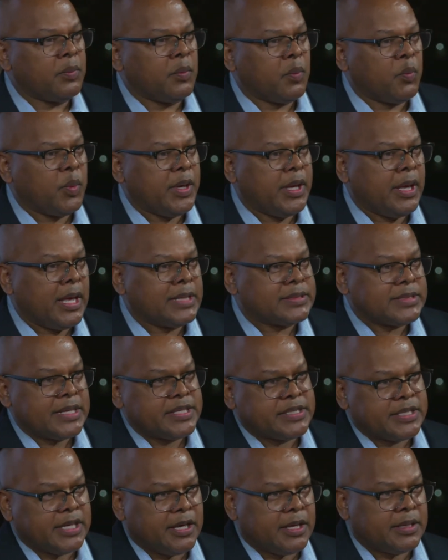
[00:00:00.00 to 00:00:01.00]
we, as I
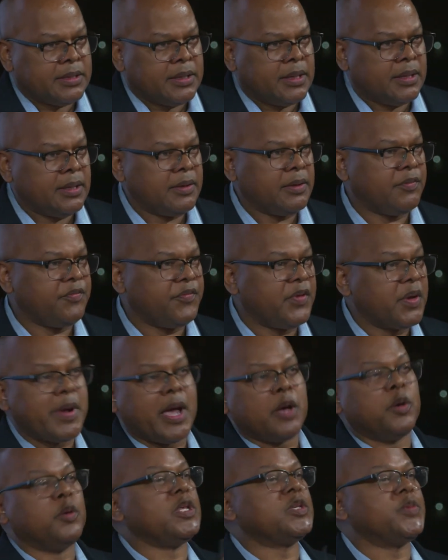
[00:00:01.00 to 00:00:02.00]
said, figure
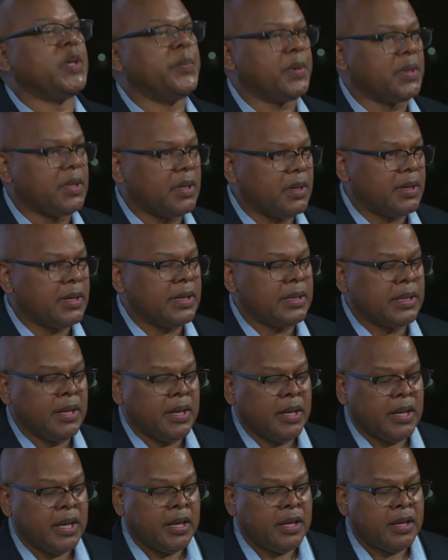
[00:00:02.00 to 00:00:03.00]
out who these people are.
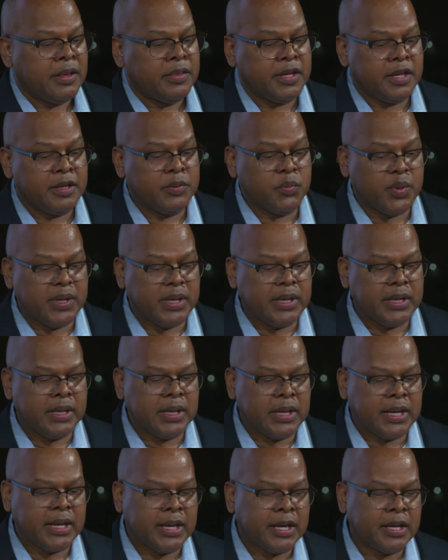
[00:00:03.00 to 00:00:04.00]
Then
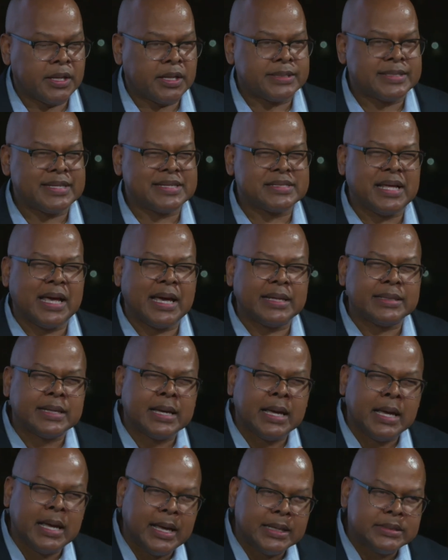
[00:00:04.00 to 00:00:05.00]
we design
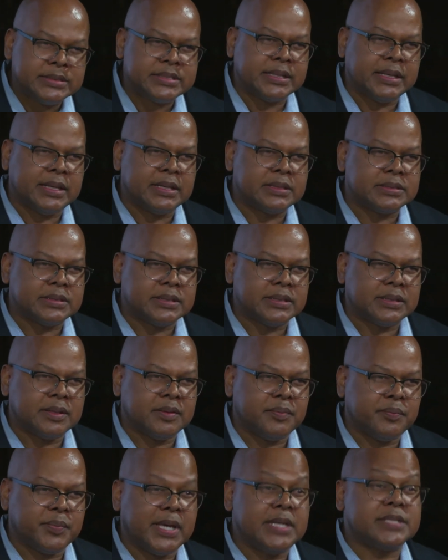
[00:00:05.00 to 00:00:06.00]
content
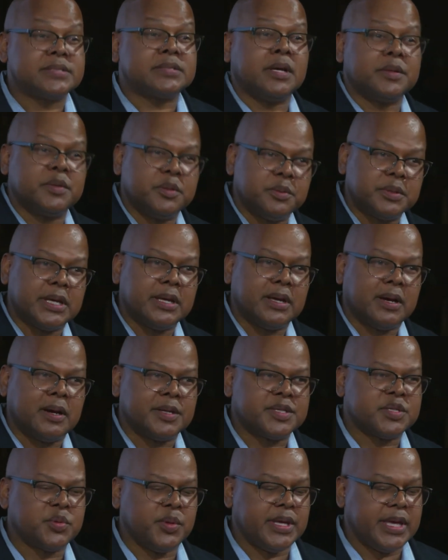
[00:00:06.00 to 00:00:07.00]
based on who they
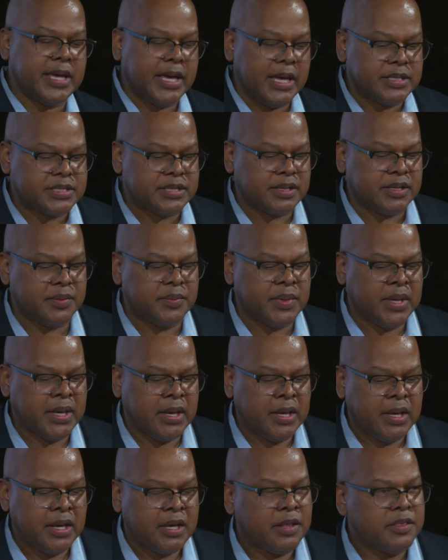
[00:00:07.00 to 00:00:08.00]
are to engage them.
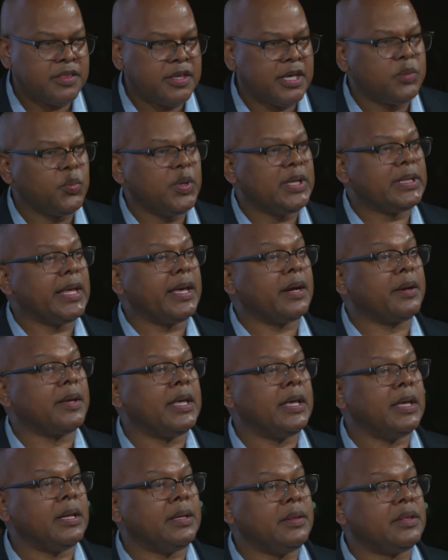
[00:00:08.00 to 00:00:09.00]
Then we layer
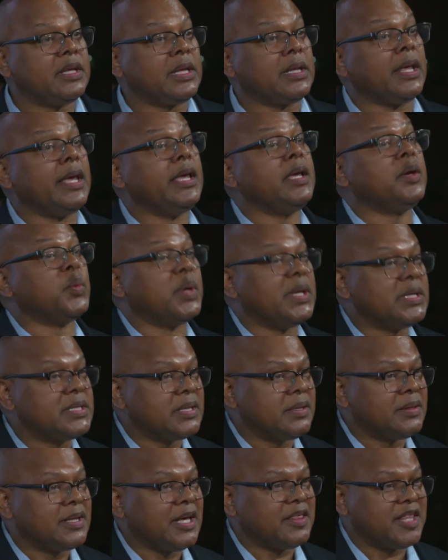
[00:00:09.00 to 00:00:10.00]
in the
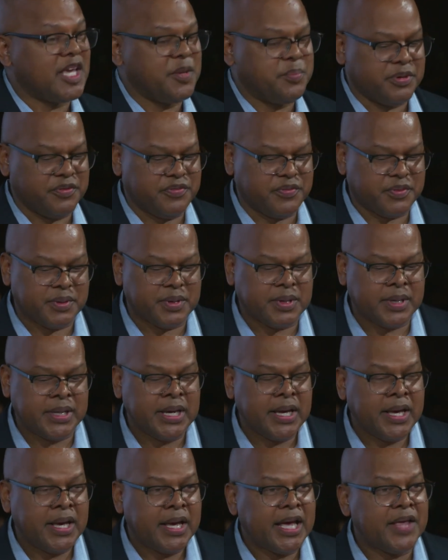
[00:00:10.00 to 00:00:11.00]
language that they prefer,
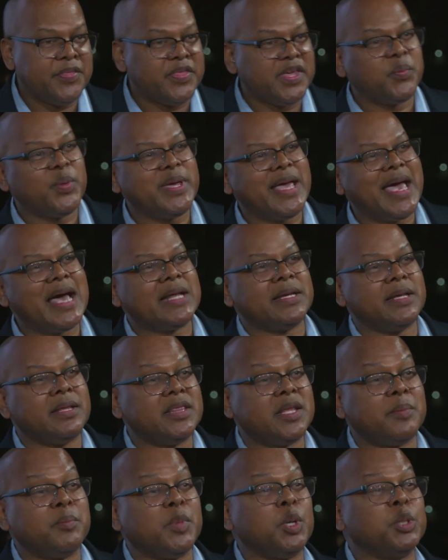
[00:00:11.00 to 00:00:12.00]
and then we add
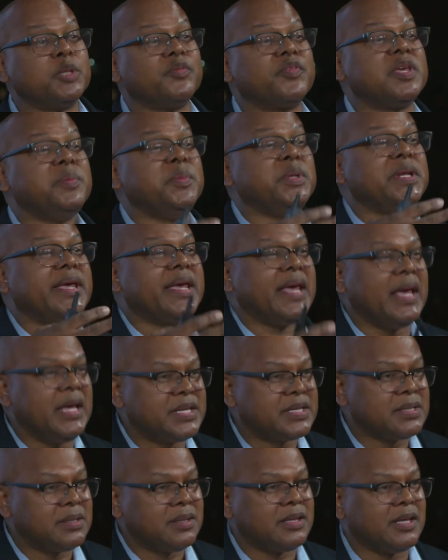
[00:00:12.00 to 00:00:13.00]
in the mode of
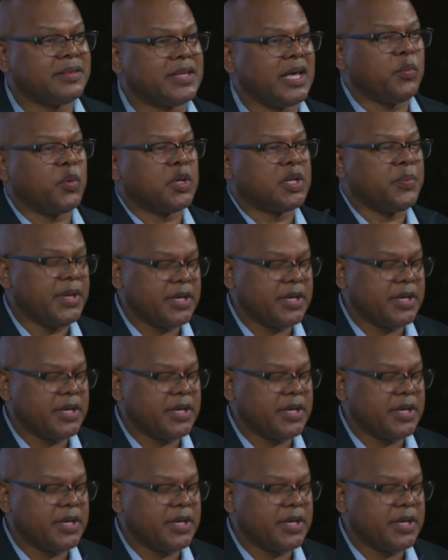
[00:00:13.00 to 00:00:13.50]
communication that they want to